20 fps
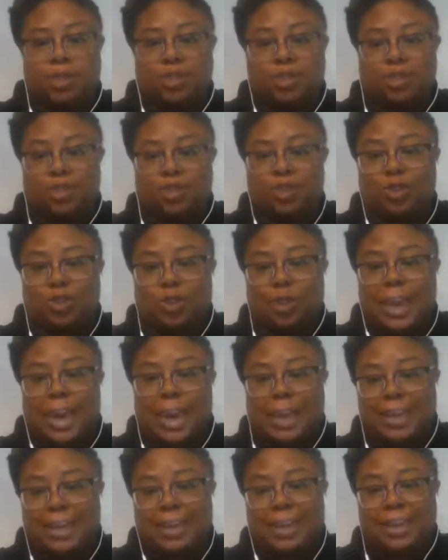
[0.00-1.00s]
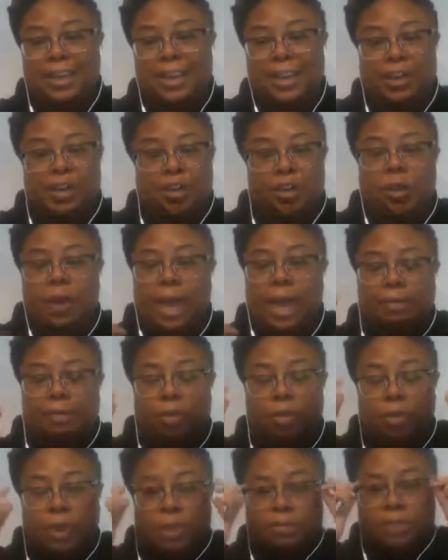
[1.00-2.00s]
to your liking, and you'll have a
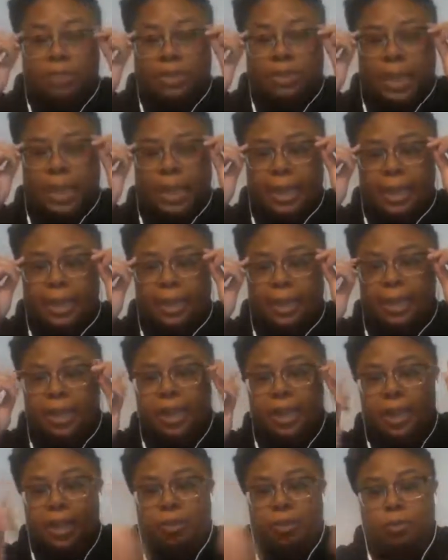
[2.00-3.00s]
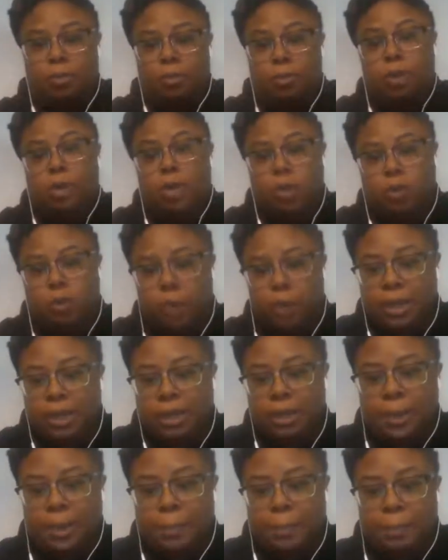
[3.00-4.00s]
website really
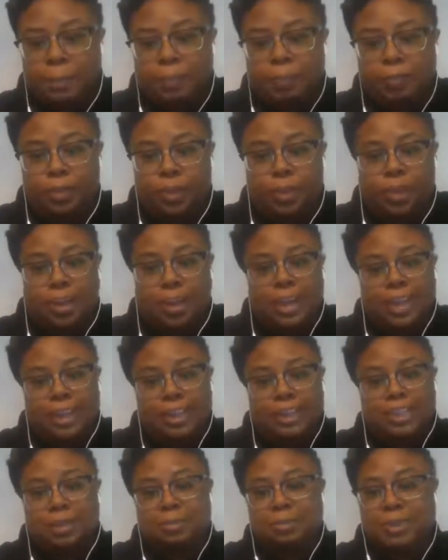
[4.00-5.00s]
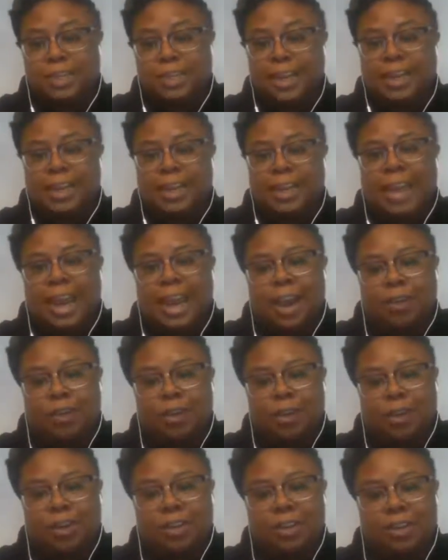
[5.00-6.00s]
quickly. Some say in an
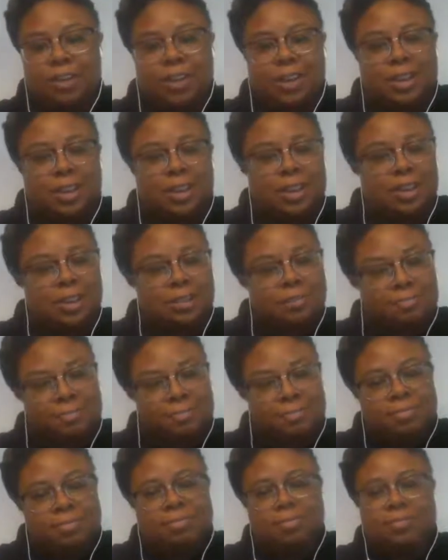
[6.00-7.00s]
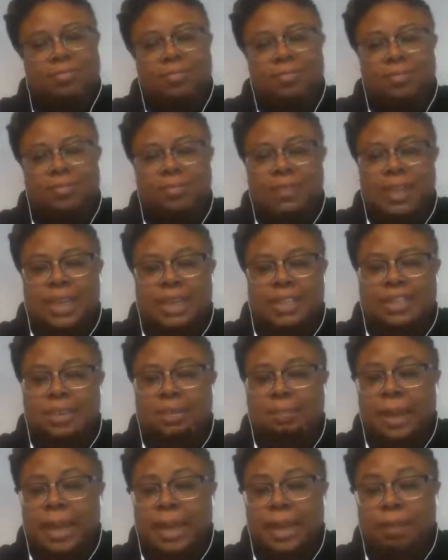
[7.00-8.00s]
hour. That's
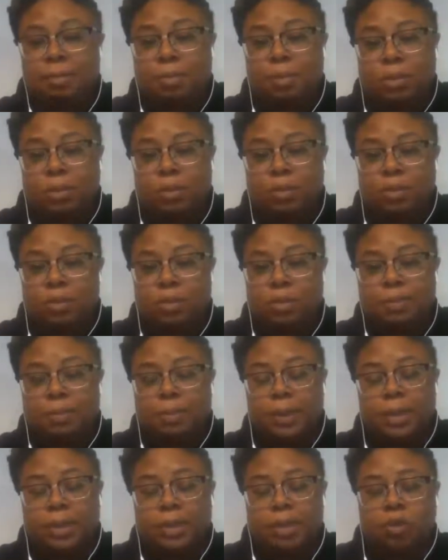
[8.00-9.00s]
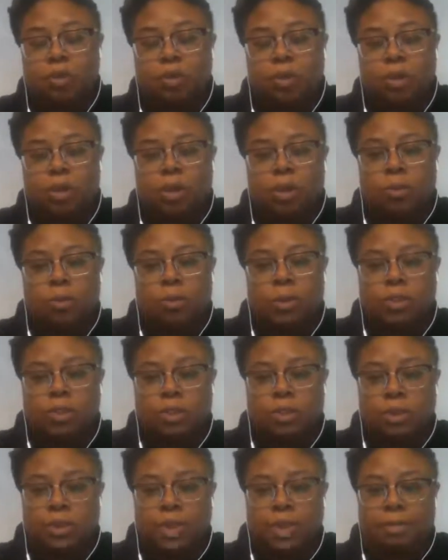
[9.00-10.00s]
debatable, depending on what
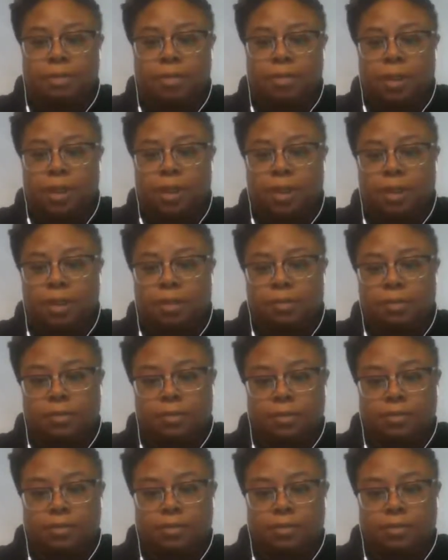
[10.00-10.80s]
your level of